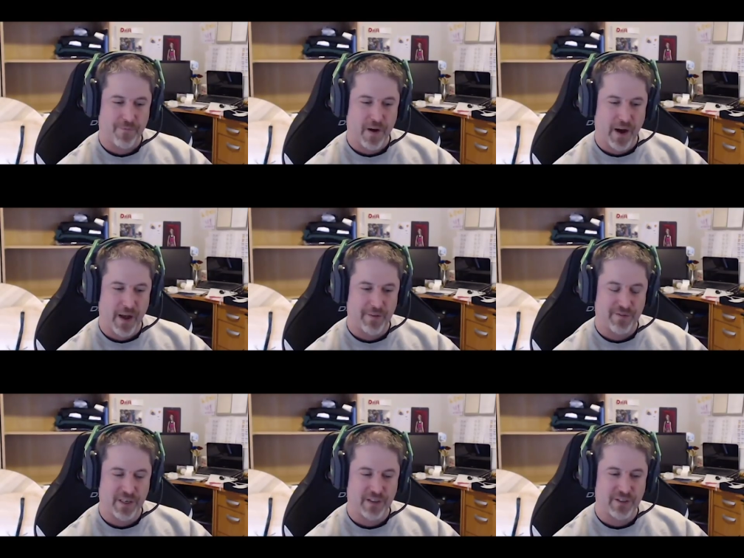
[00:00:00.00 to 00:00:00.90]

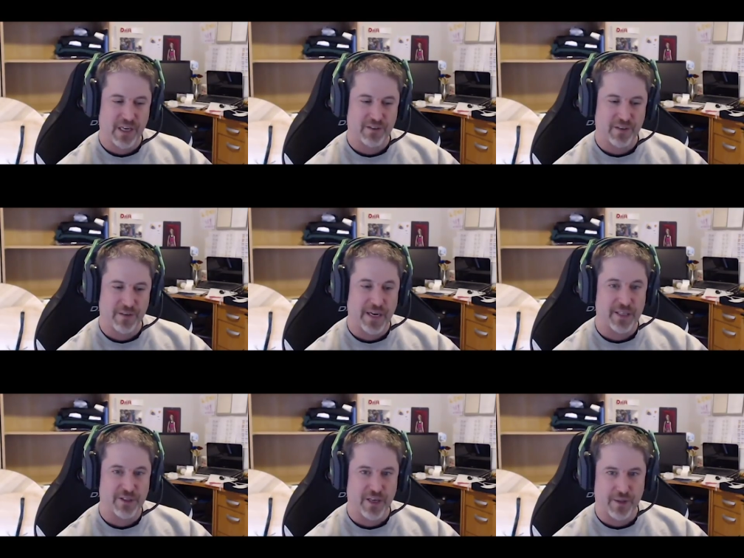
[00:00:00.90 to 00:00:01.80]
five sixteenths of an
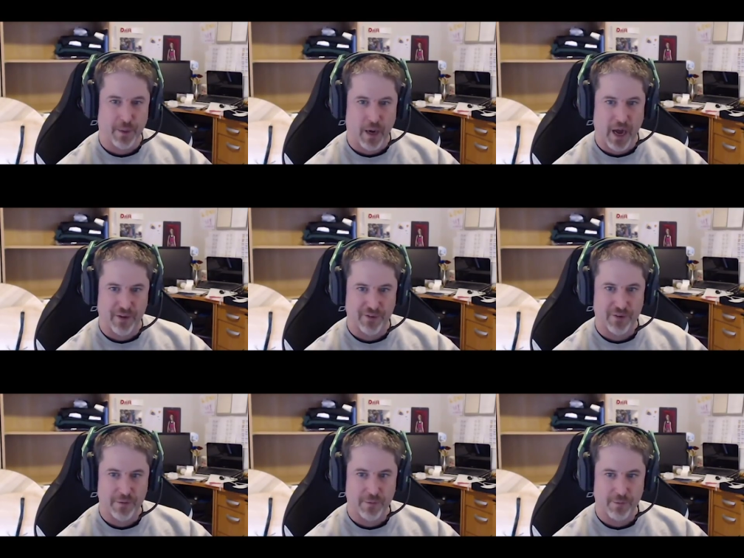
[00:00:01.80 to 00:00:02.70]
inch at the
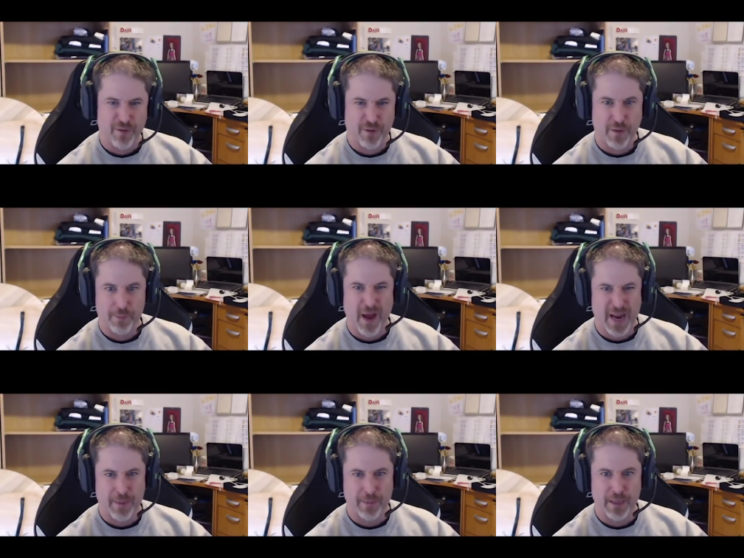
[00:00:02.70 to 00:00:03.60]
boss, about
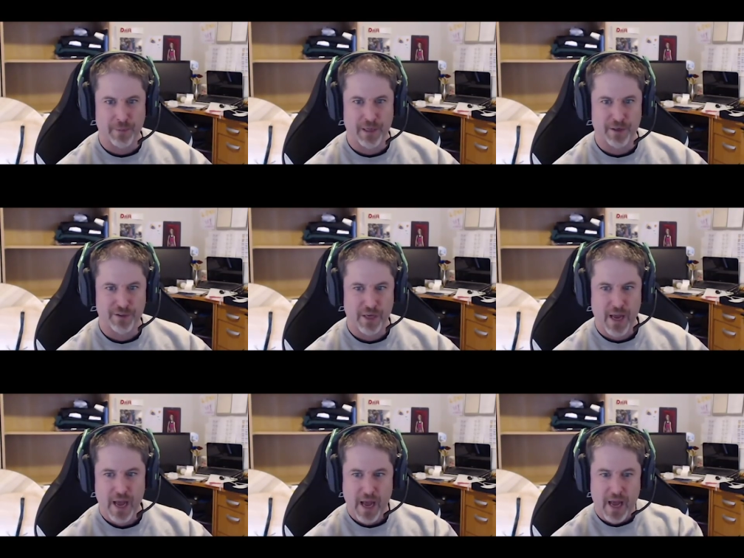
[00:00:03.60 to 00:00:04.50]
eight millimeters.
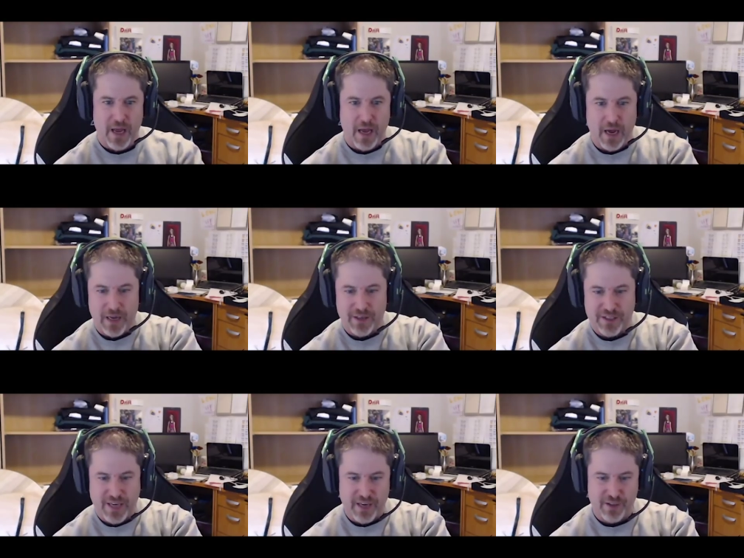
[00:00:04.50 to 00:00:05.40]
Uh,
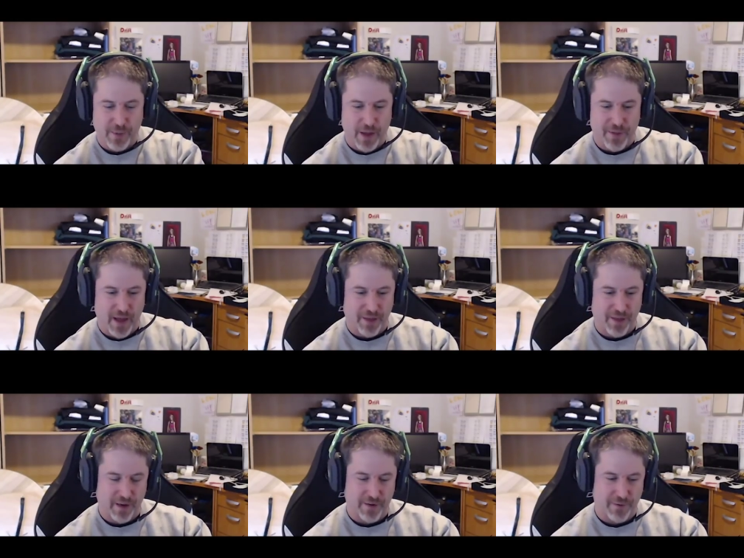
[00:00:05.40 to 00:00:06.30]
stays about that
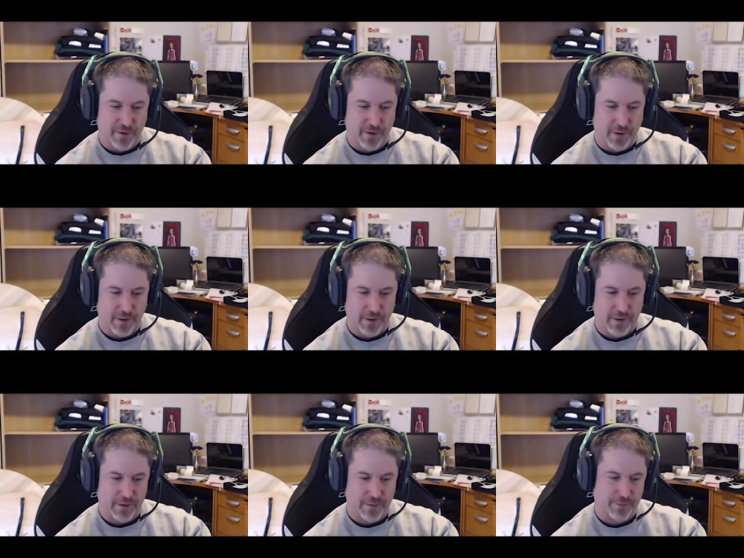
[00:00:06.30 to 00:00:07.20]
thick
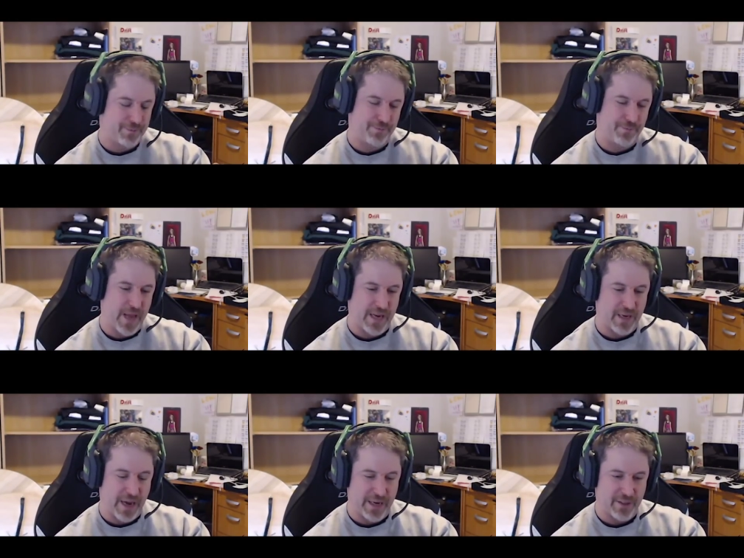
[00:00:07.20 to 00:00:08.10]
for eight
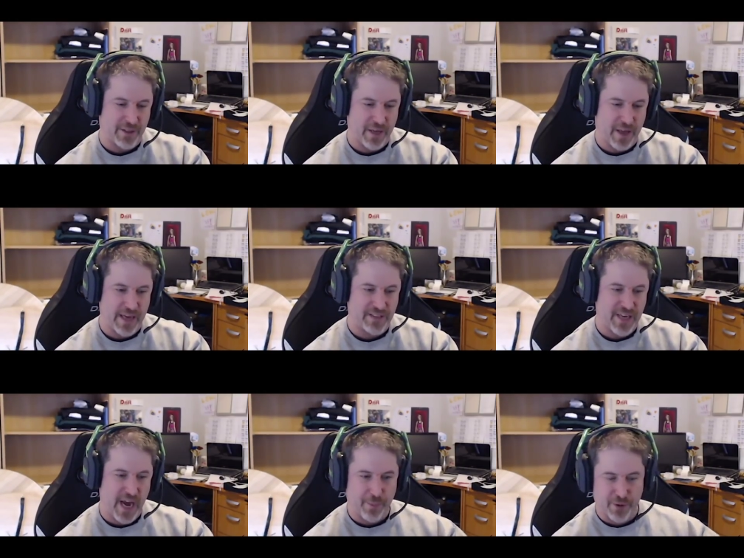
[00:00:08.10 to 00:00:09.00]
nine inches and then
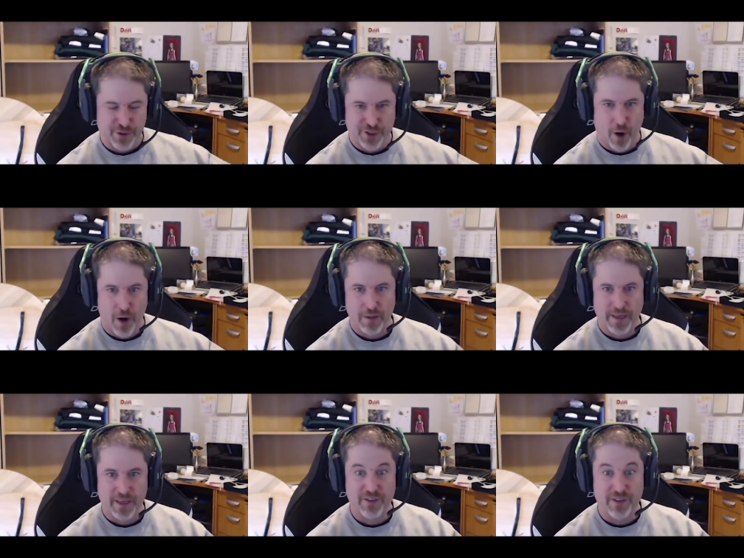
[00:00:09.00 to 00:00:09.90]
tapers
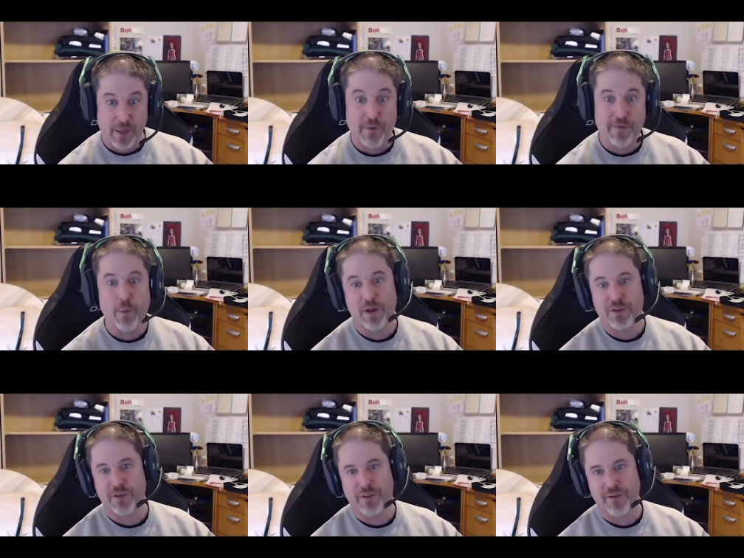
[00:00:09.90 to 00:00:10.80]
strongly and some of the
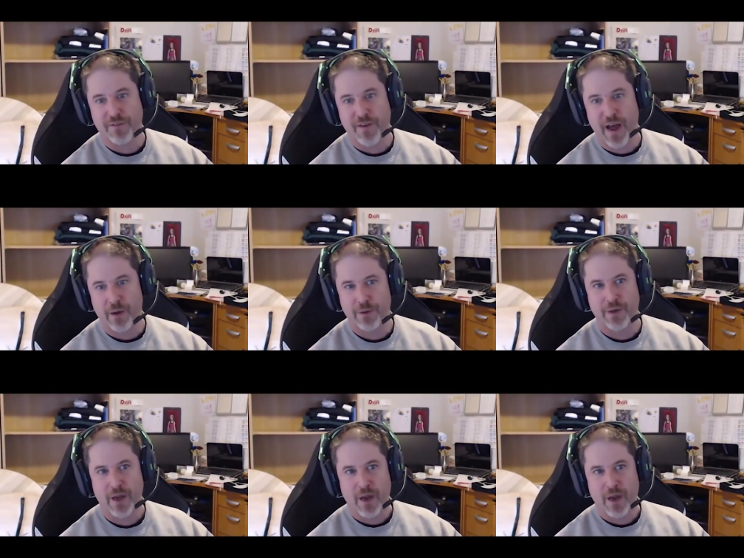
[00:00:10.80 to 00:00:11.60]
ones that they found